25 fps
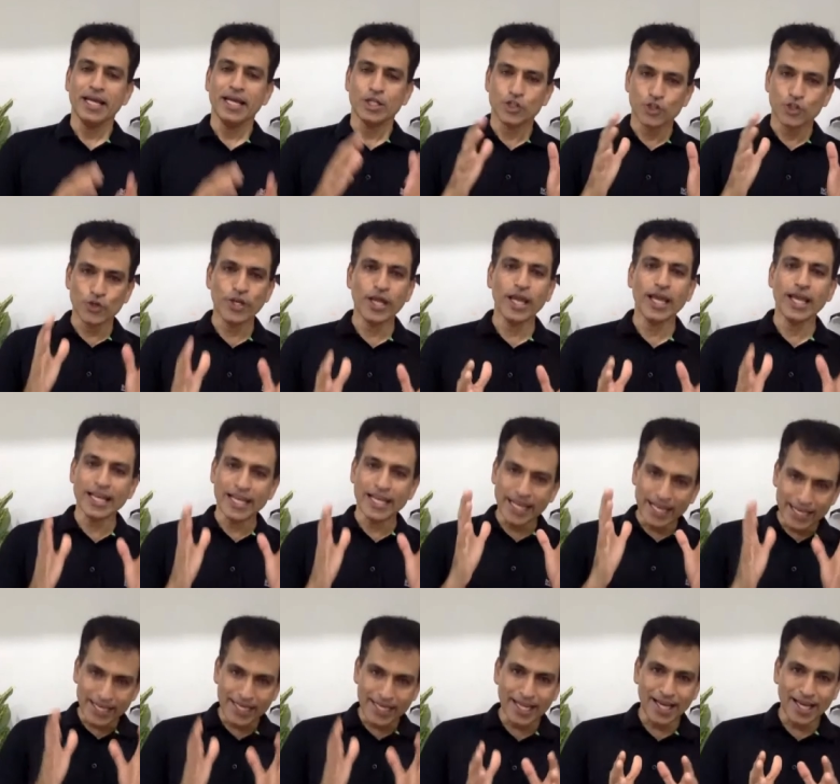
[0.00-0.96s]
Today in
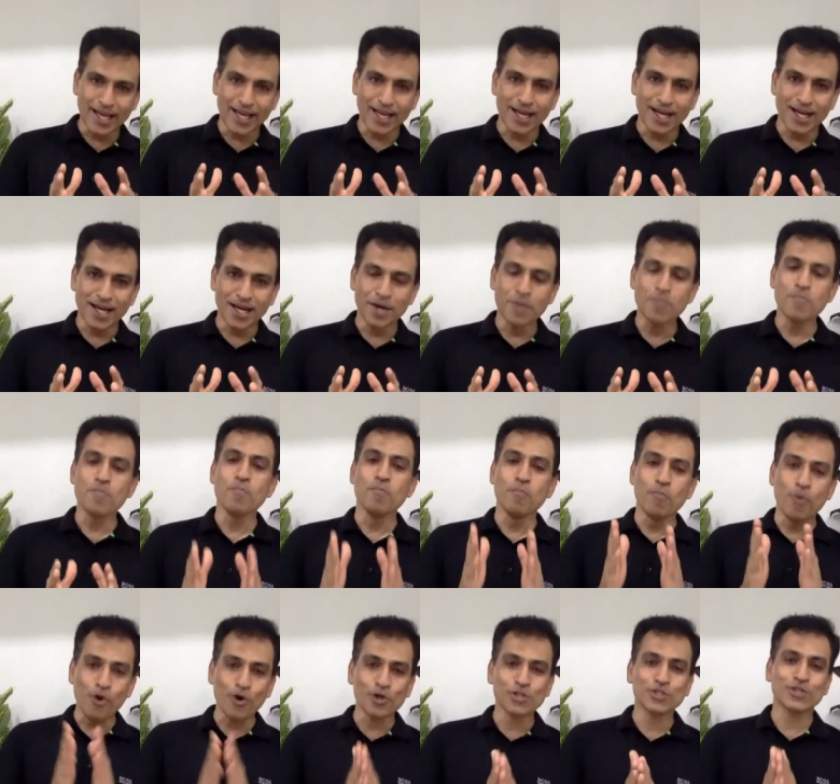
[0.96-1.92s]
India,
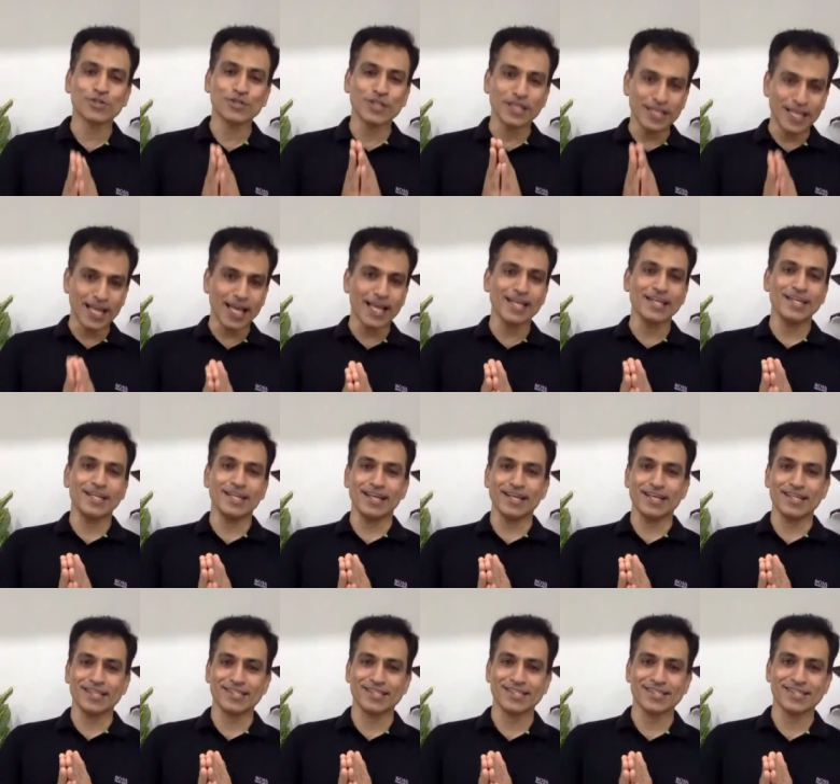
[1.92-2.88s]
most of the
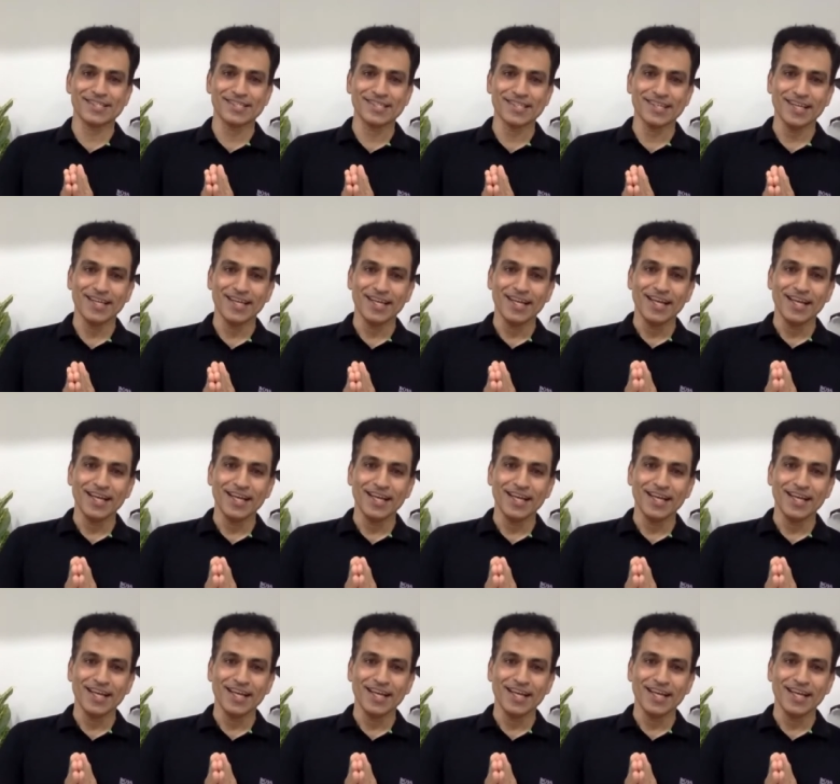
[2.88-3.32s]
dentists,